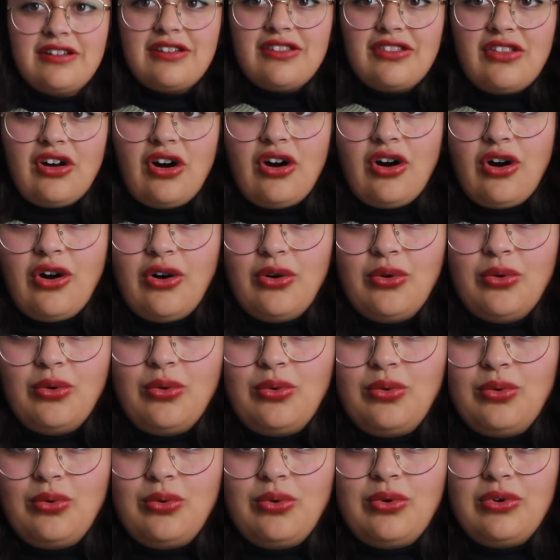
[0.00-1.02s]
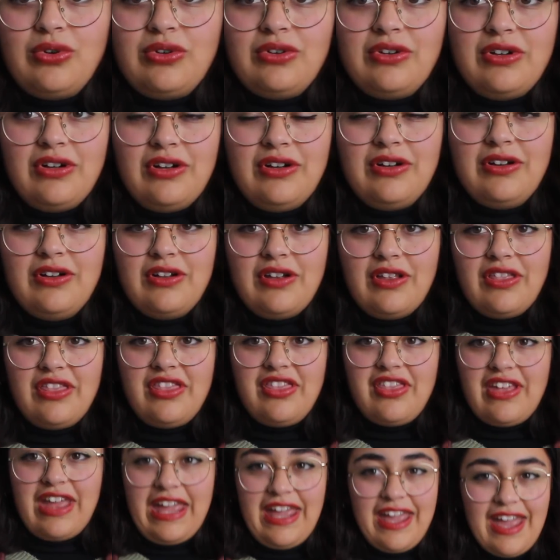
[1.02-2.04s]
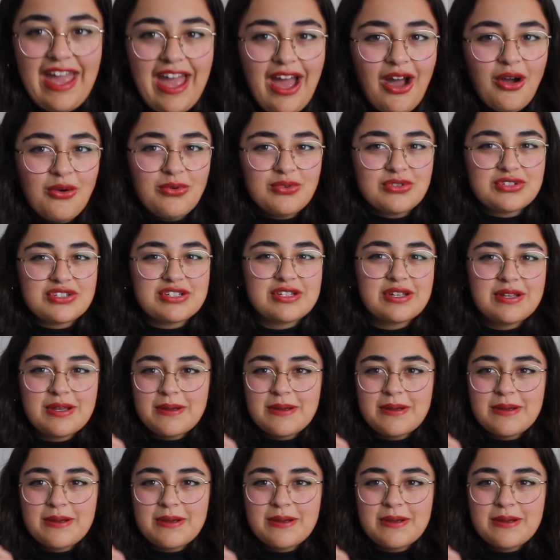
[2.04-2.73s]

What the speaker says: the whole thing out.